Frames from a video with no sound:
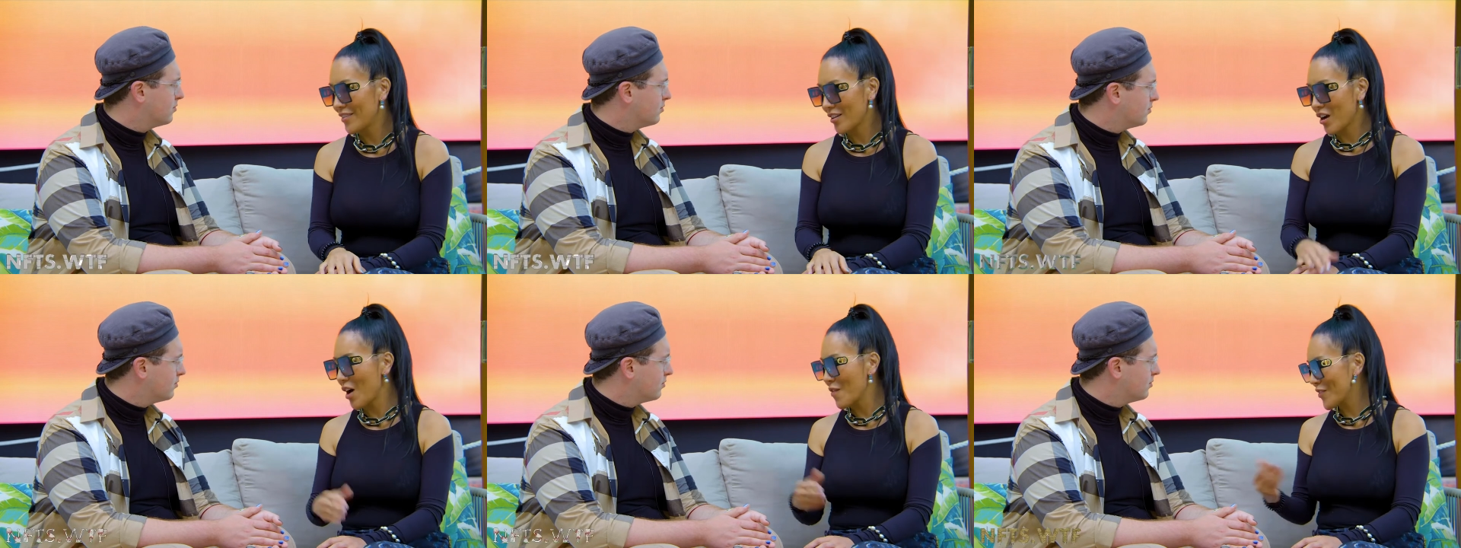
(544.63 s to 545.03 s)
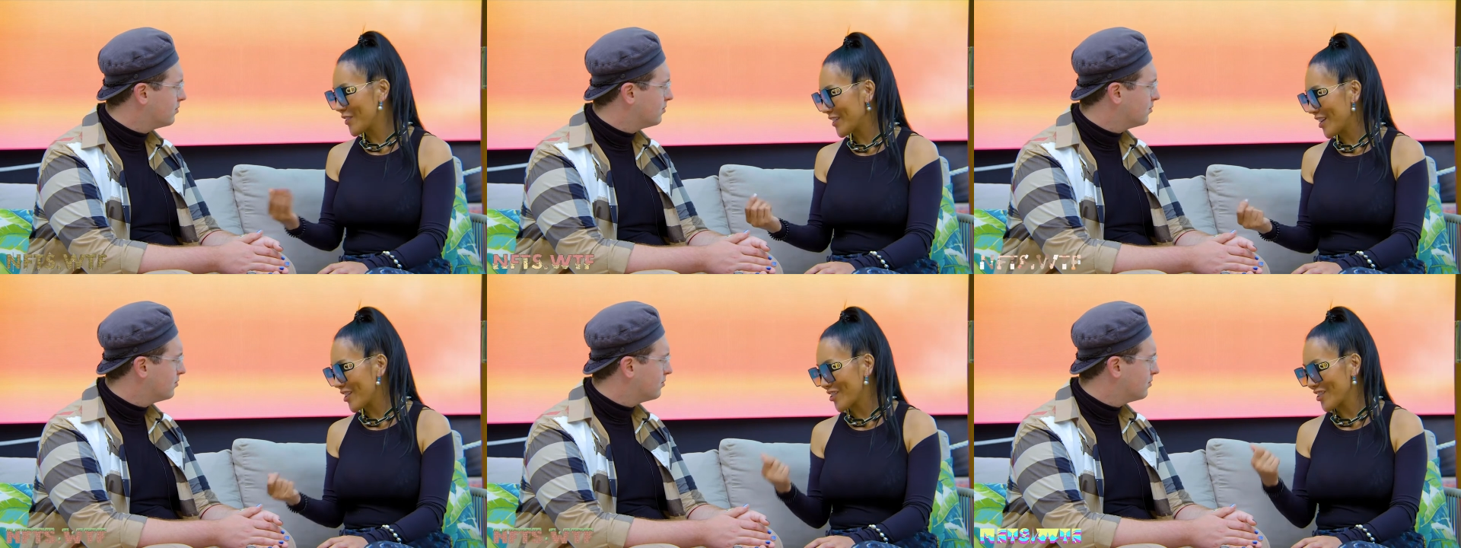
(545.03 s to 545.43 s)

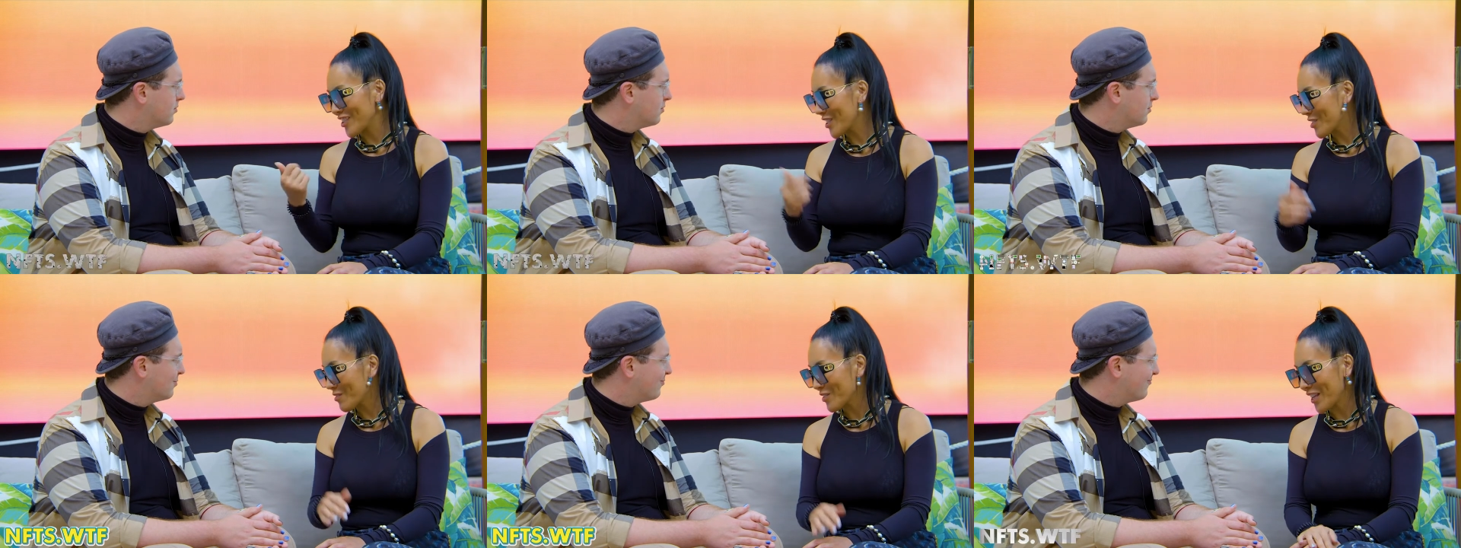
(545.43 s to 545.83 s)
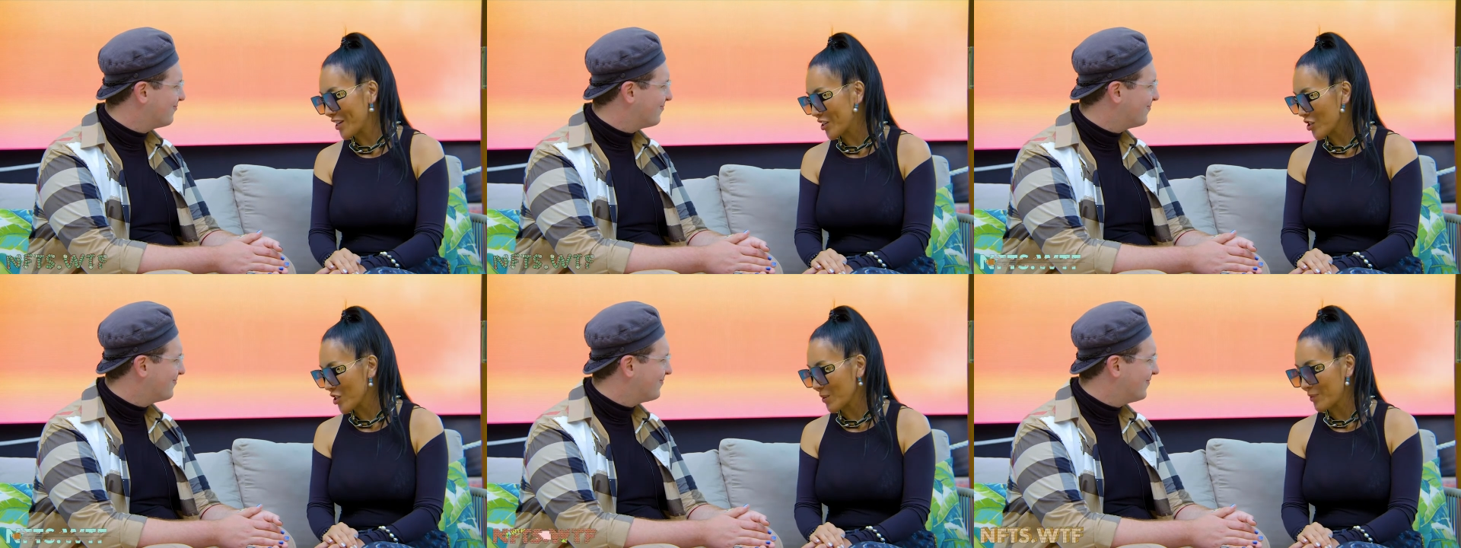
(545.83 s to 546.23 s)
Speaker 1: conversations and the
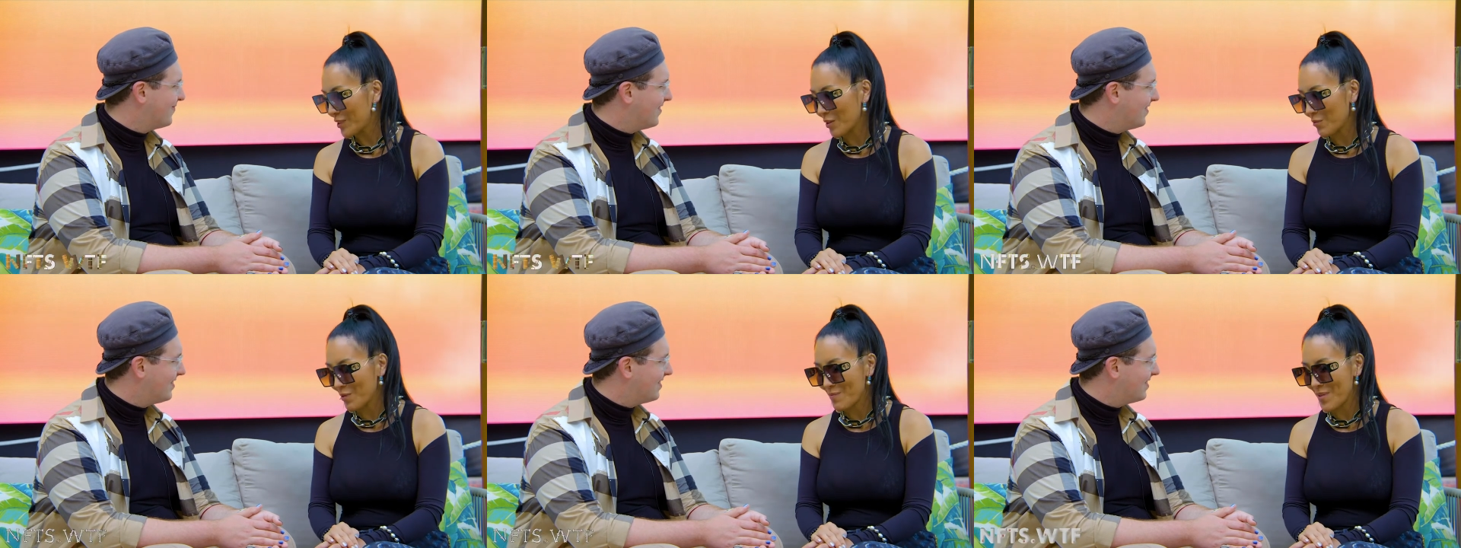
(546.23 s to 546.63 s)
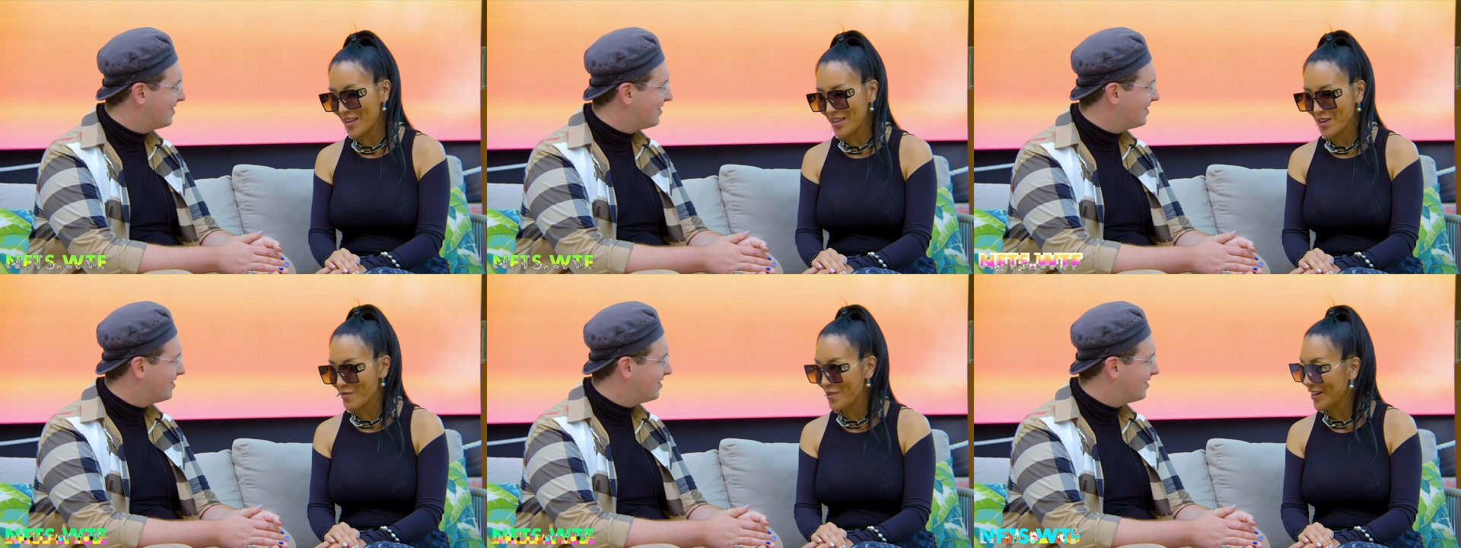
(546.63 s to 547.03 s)
relationships that we're
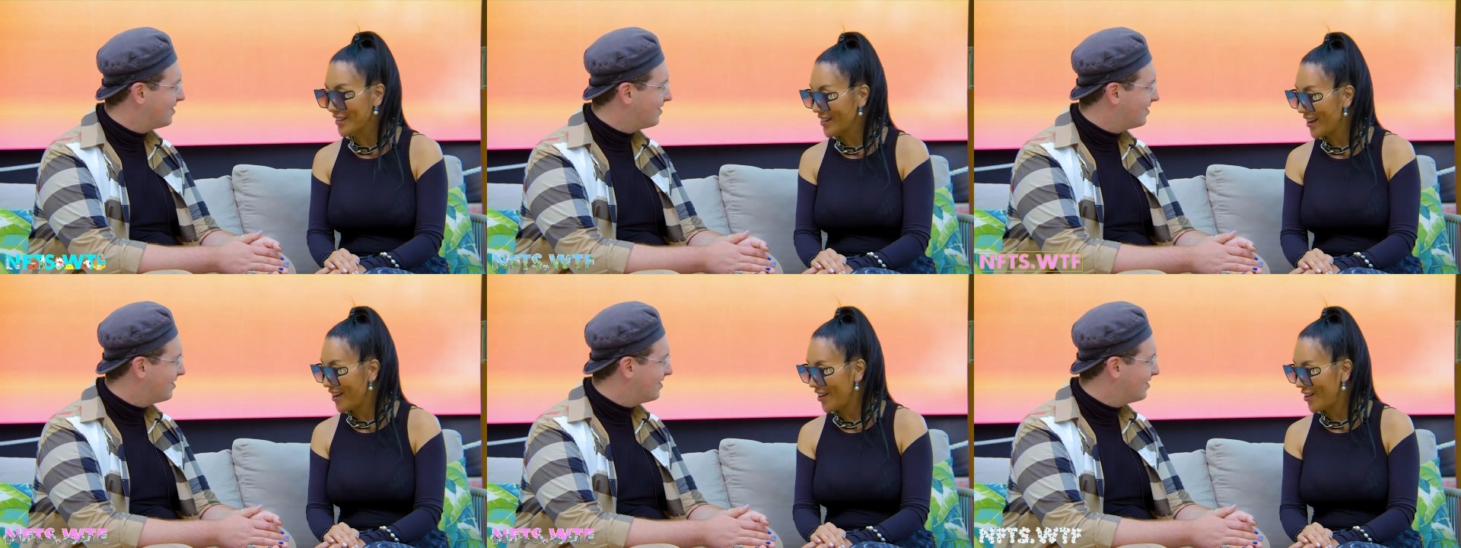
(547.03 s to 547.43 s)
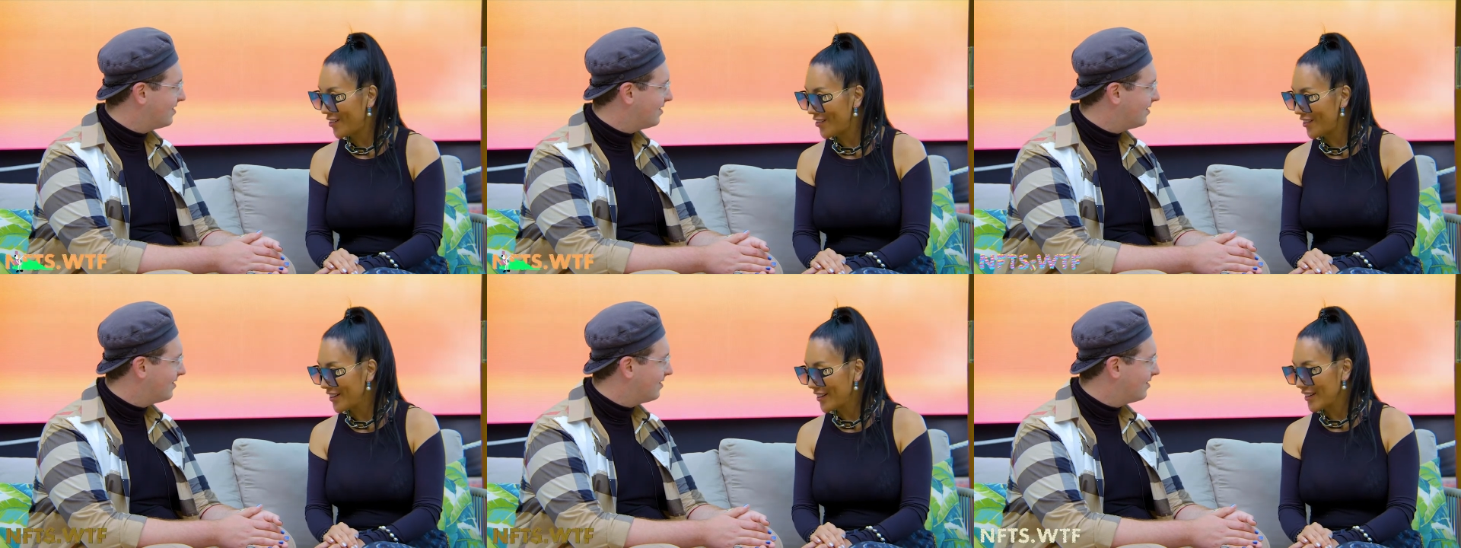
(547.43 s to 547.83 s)
making right now.
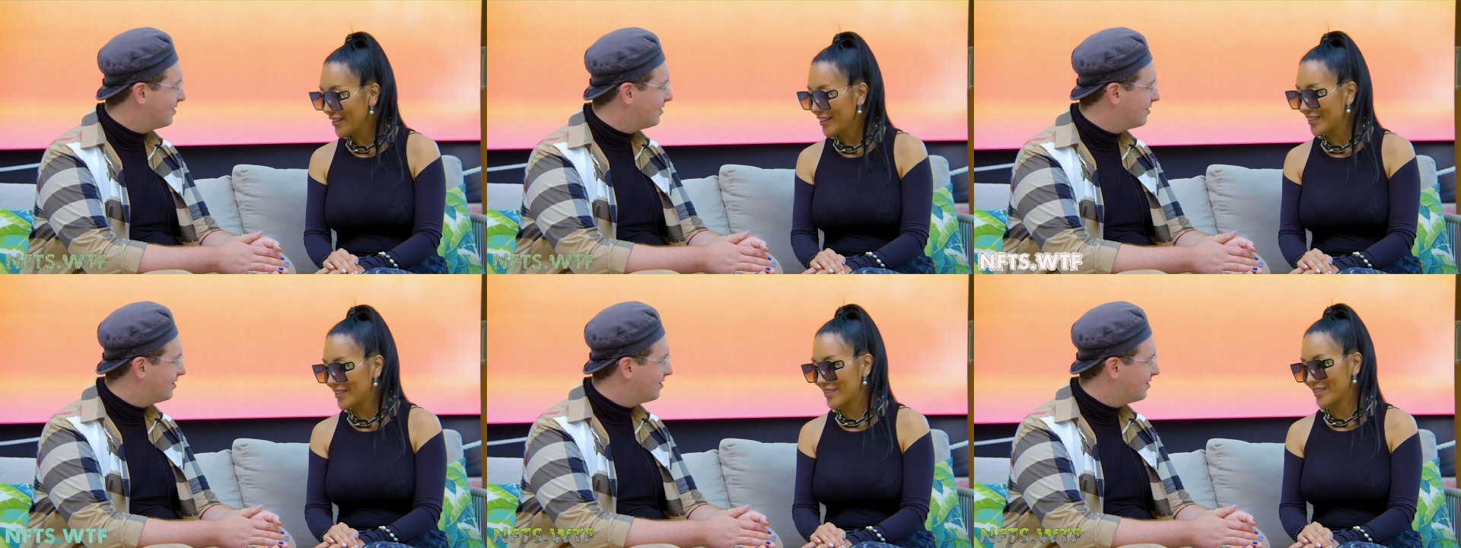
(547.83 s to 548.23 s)
It's